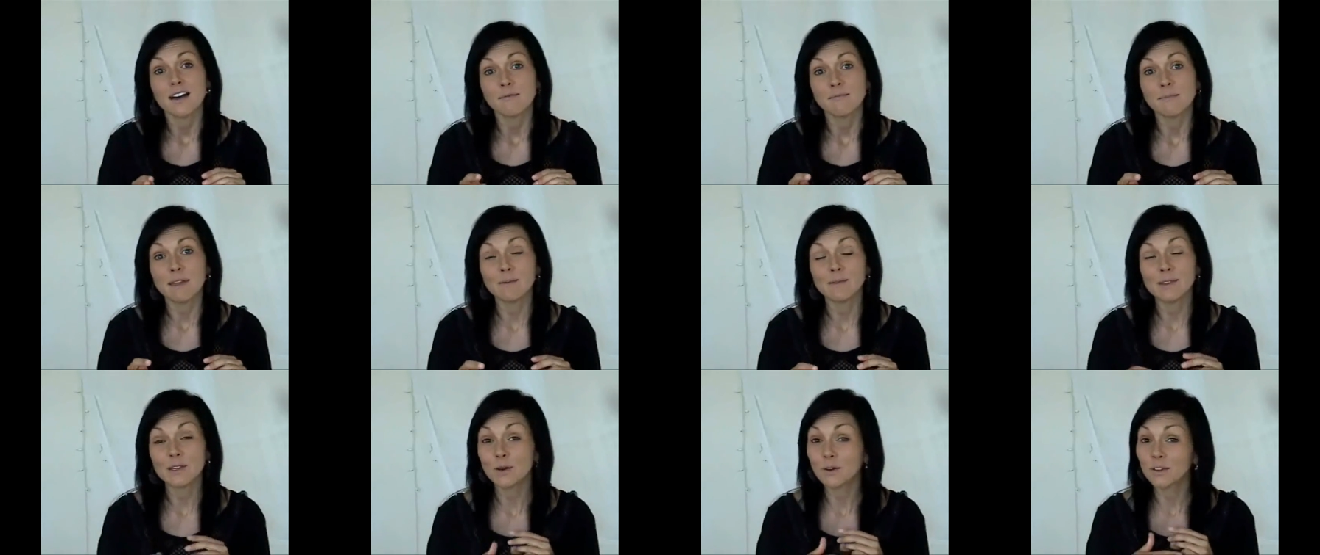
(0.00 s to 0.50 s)

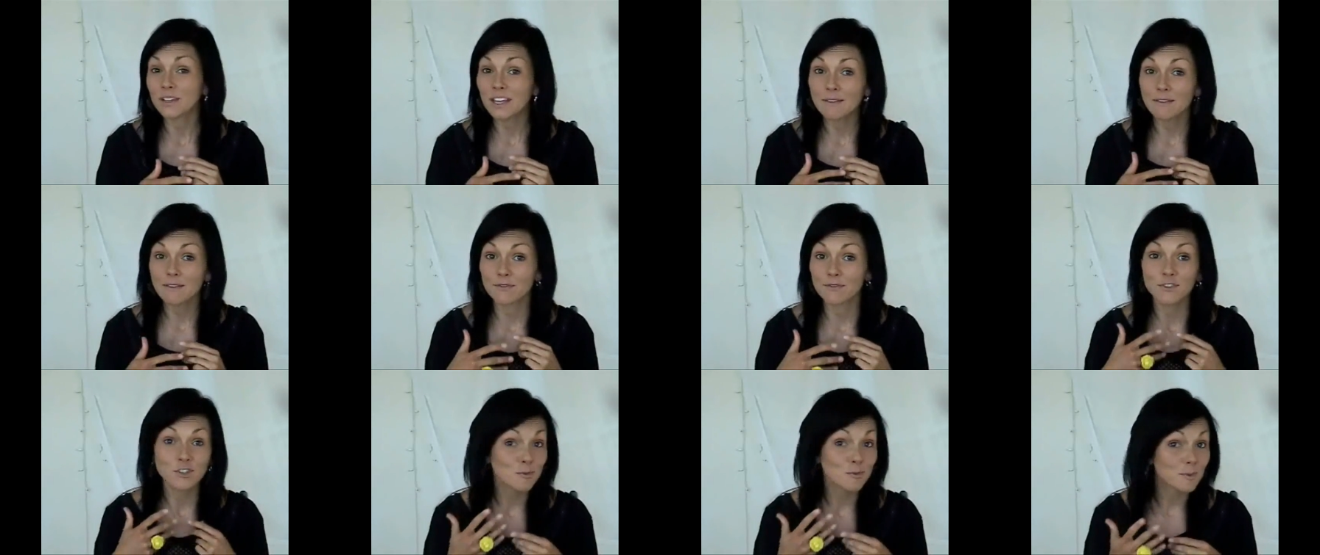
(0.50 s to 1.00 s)
maybe you only
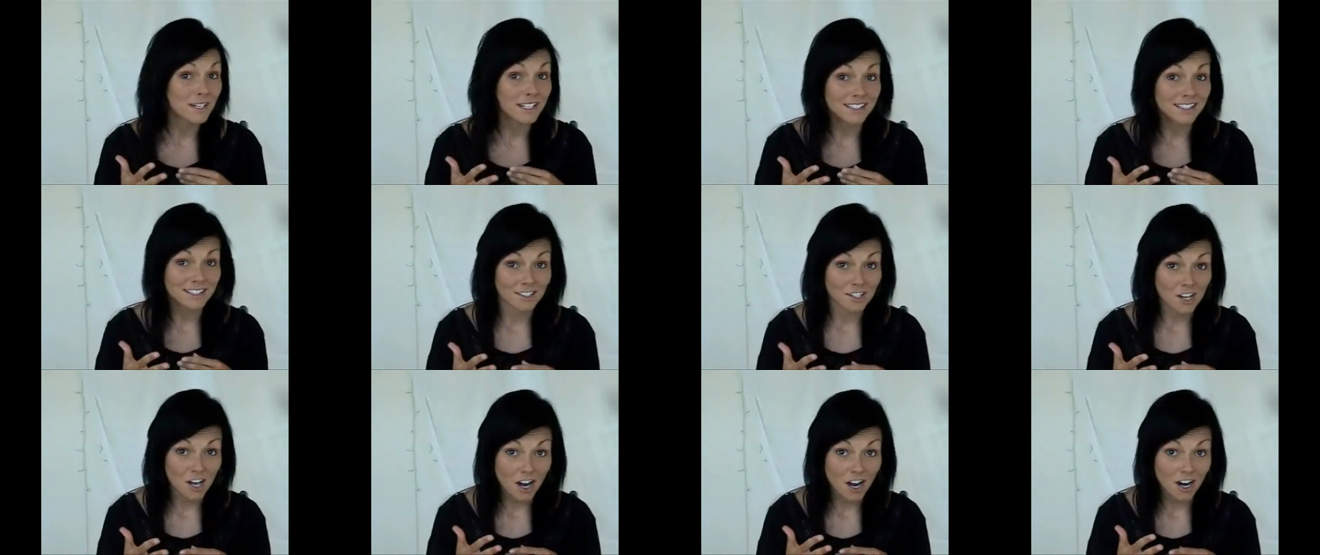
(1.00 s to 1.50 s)
have a few minutes
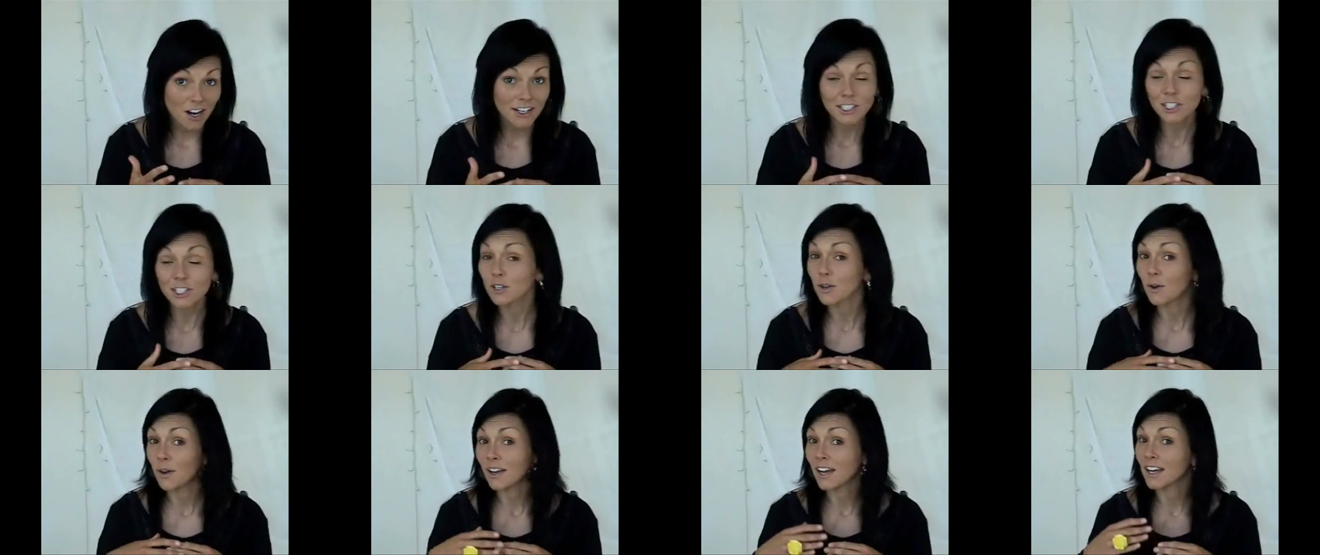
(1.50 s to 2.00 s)
in the car and
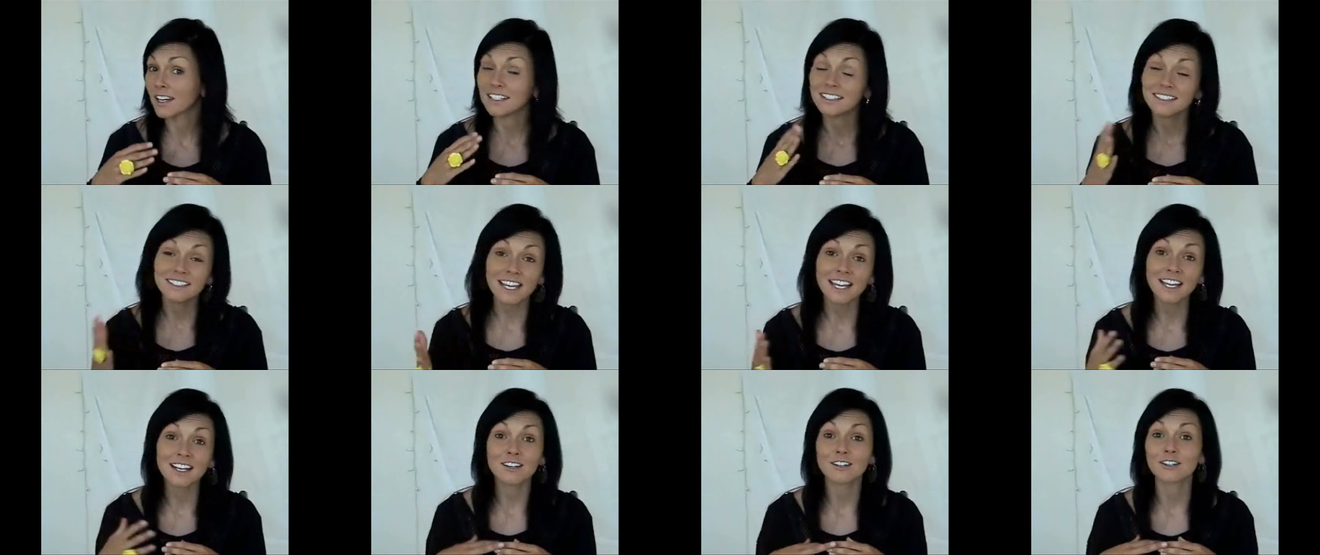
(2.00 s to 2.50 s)
you're going on a
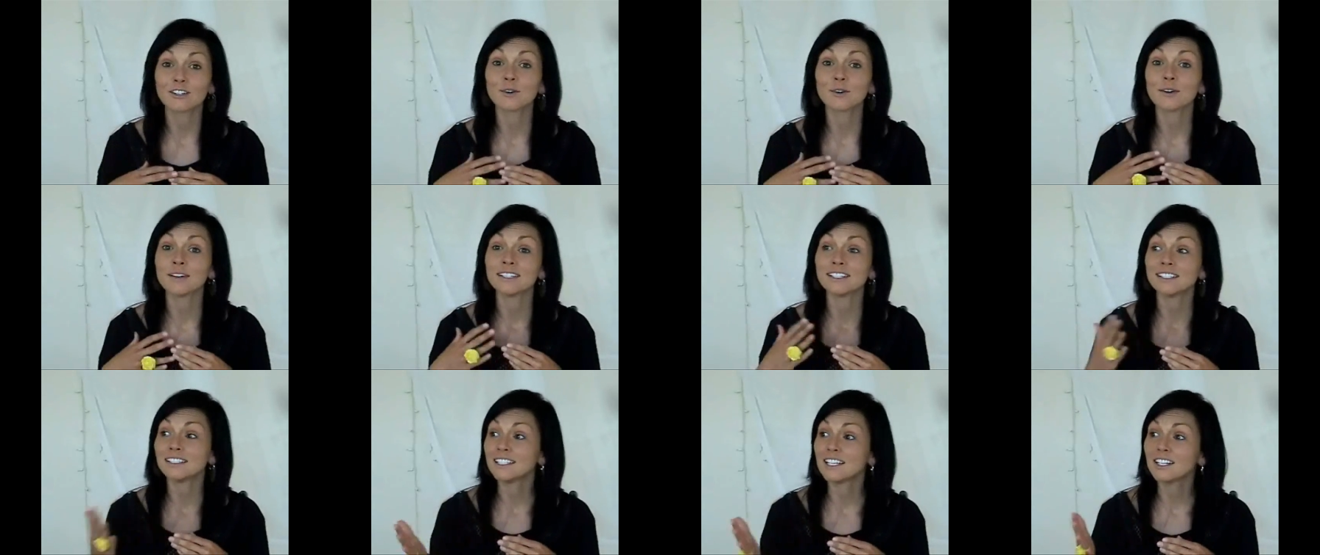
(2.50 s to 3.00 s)
date or you're
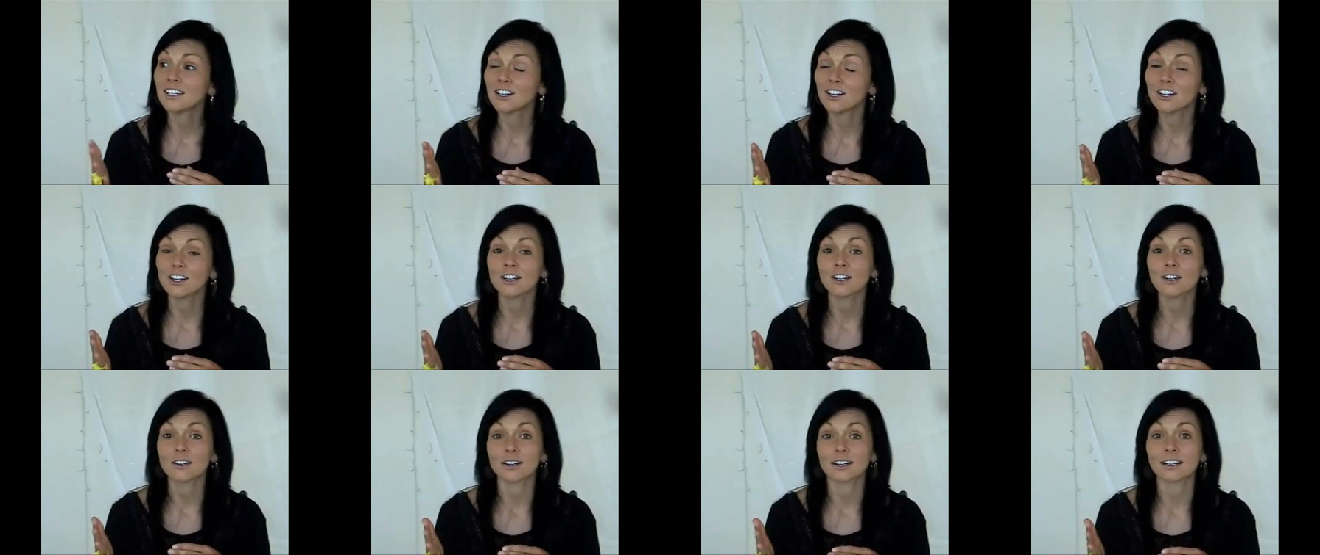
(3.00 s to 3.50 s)
going to
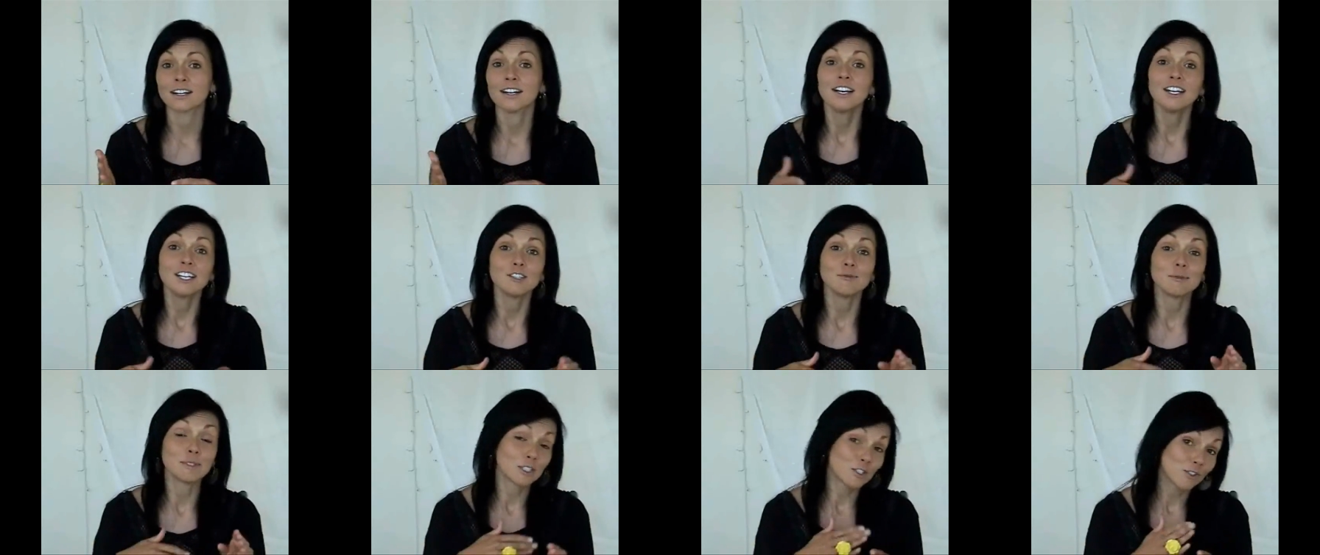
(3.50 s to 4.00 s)
dinner or
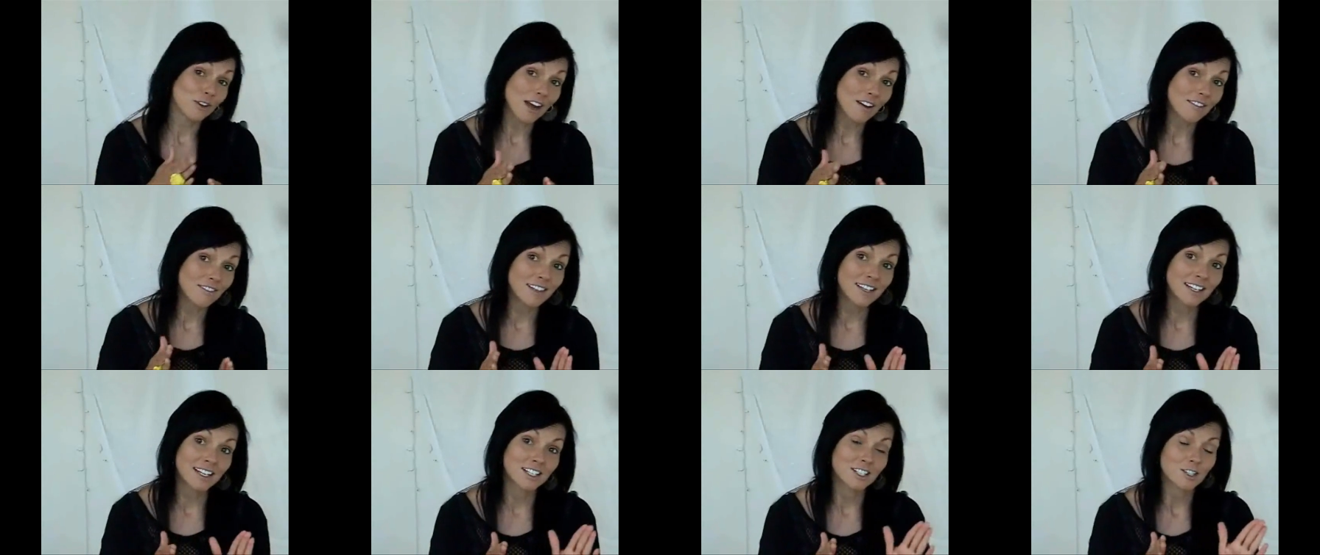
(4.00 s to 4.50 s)
you've been
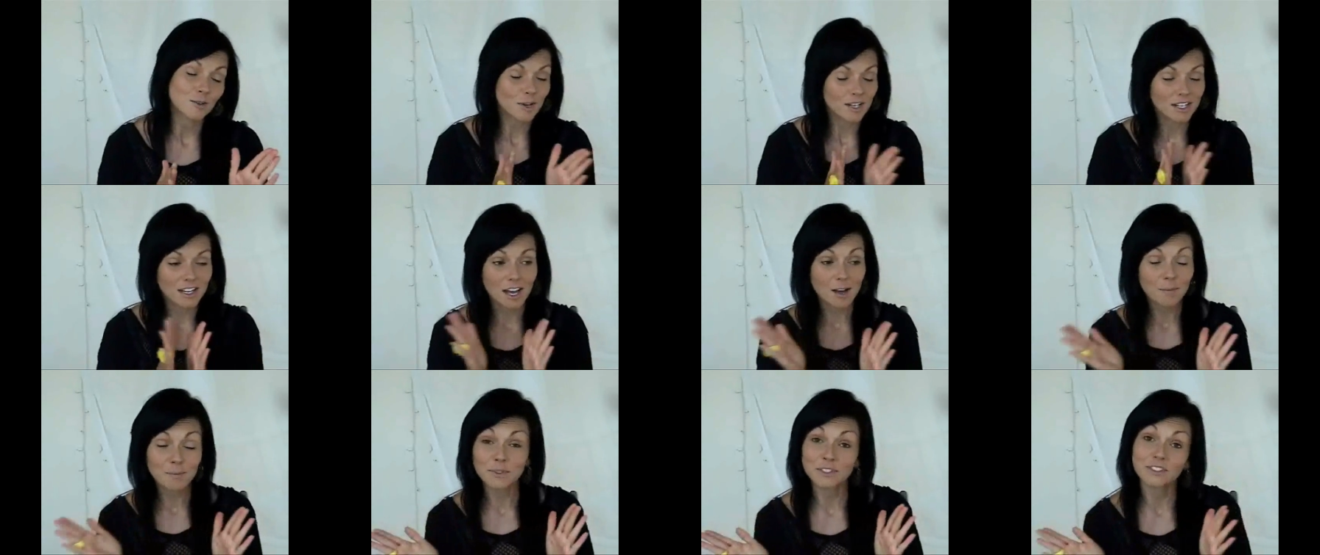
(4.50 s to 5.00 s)
traveling and you want
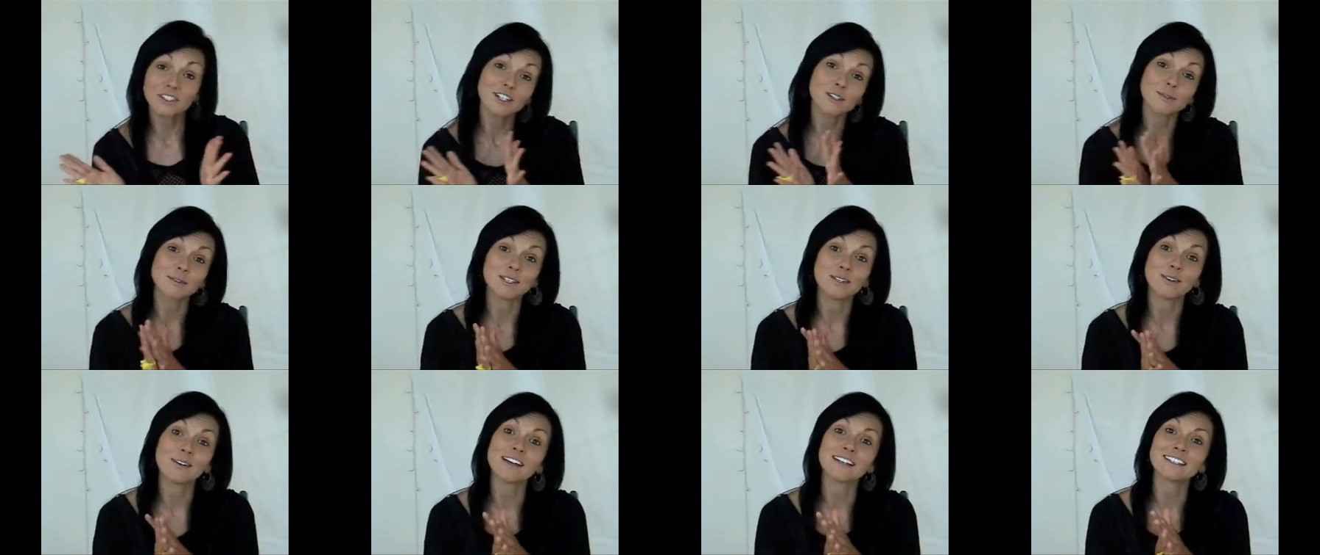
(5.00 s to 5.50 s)
to up your look
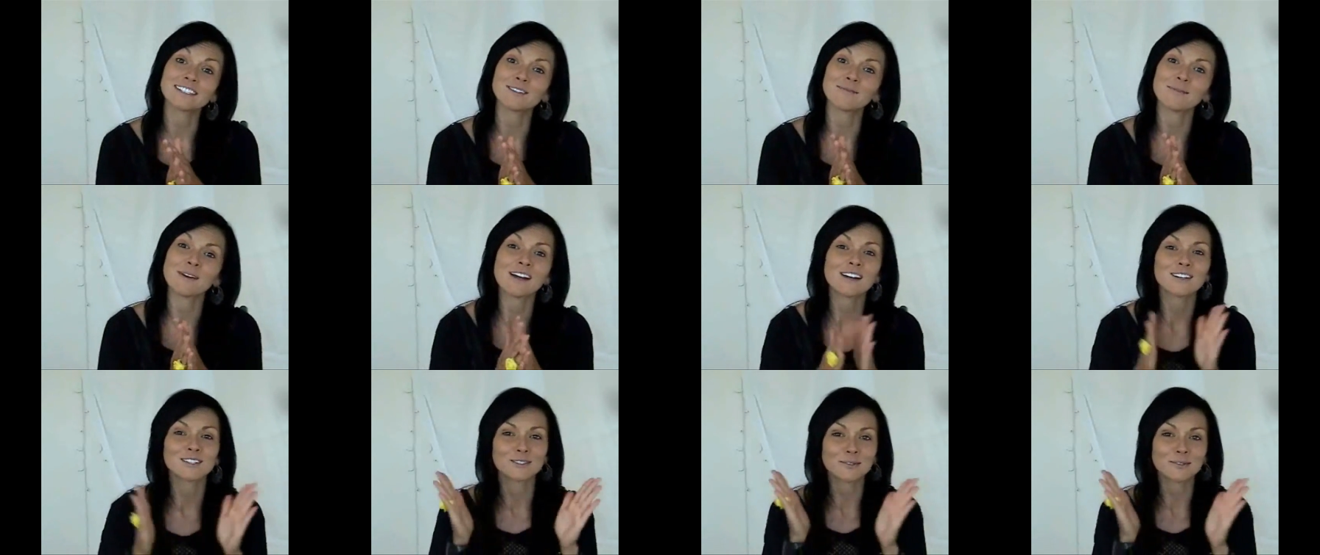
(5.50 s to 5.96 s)
when you get somewhere.